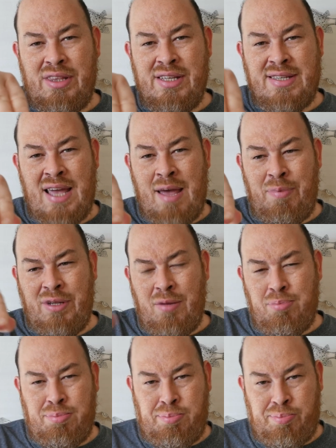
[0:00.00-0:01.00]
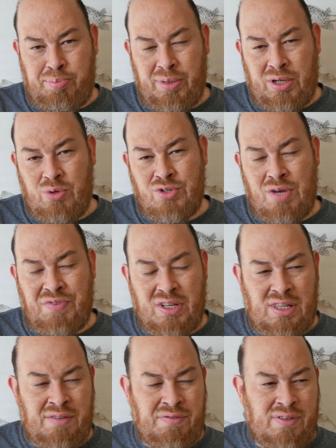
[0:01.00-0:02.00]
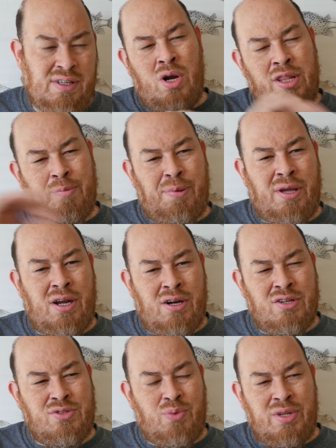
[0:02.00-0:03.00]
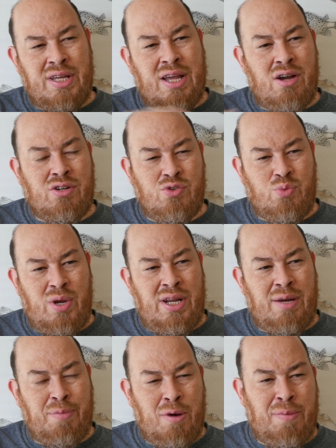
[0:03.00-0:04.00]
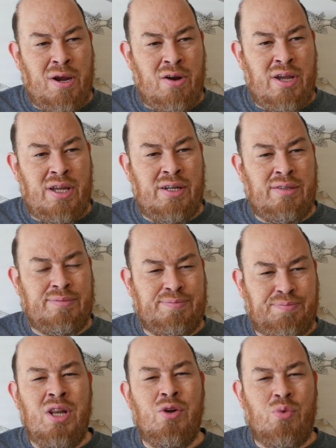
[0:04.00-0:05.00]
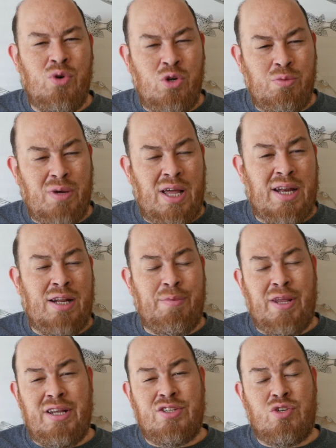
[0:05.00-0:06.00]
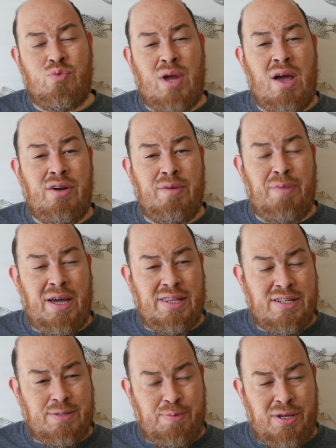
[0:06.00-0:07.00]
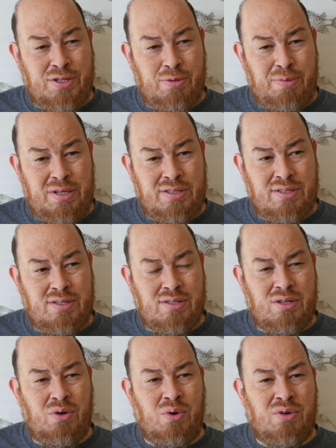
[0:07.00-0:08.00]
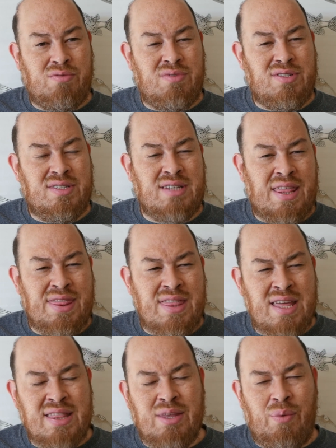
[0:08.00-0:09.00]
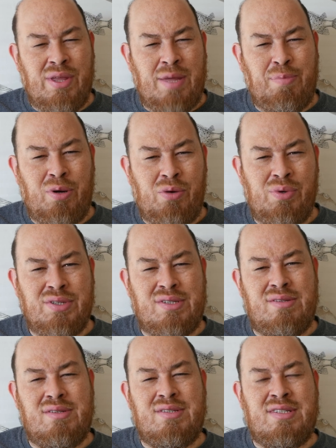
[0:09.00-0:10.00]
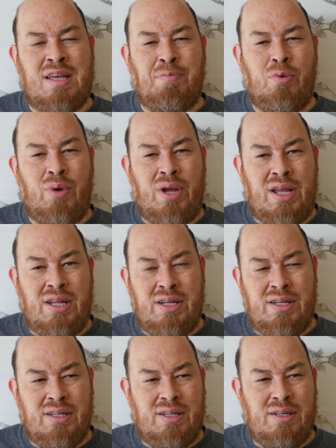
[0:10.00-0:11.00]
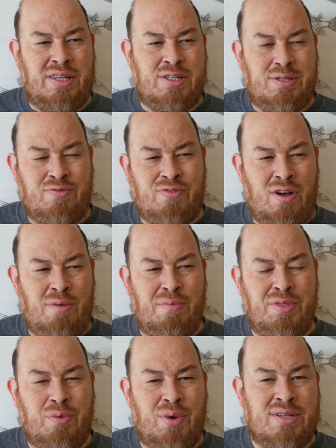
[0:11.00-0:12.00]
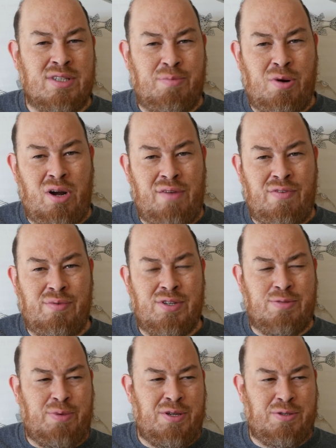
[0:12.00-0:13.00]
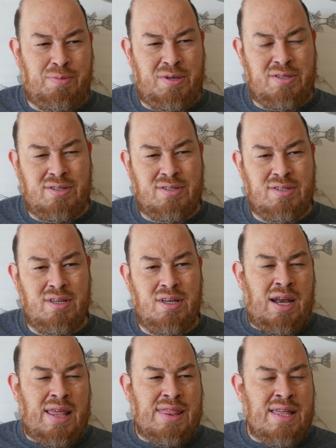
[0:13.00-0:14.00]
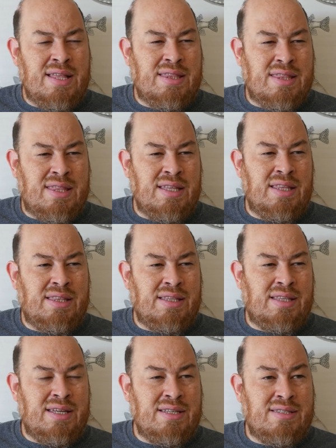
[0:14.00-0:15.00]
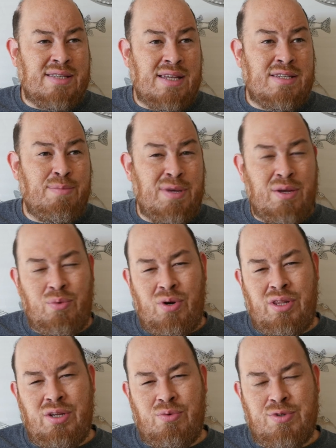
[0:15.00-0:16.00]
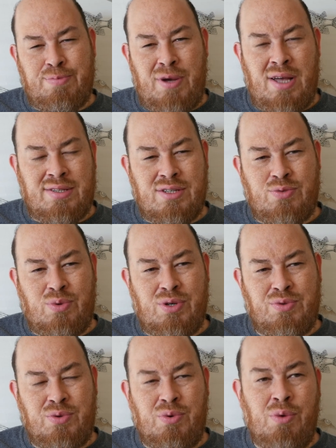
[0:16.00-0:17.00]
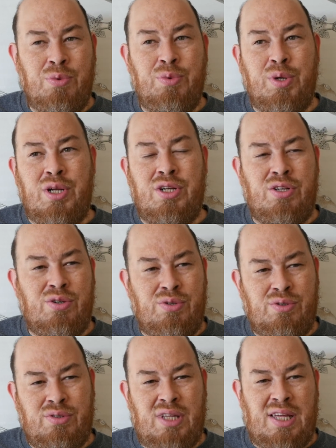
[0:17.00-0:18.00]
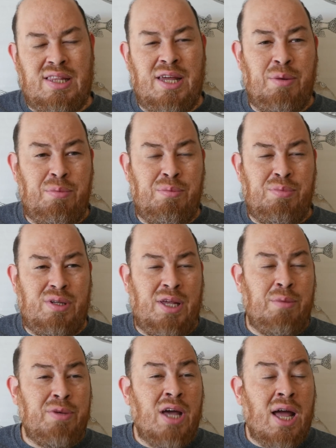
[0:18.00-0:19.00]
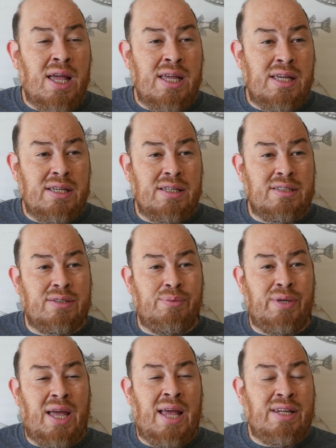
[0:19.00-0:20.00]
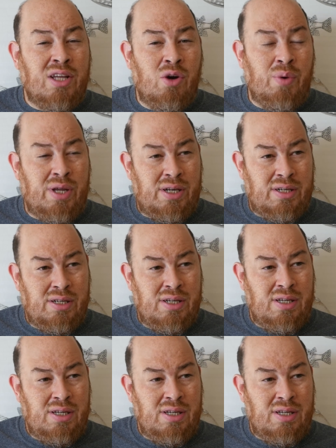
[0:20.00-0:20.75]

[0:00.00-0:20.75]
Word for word: And then this happened, and it goes off a cliff. One of the players, one of the characters went in, a barbarian, went into a room, ended up getting surrounded by the displacer beasts. Or I think the way they put it was separated by this from the rest of the party from the displacer beasts. And I think the thing that they said to me in one of their responses was, "Well, what were we gonna do? Like let them let them die?" So we had to go in.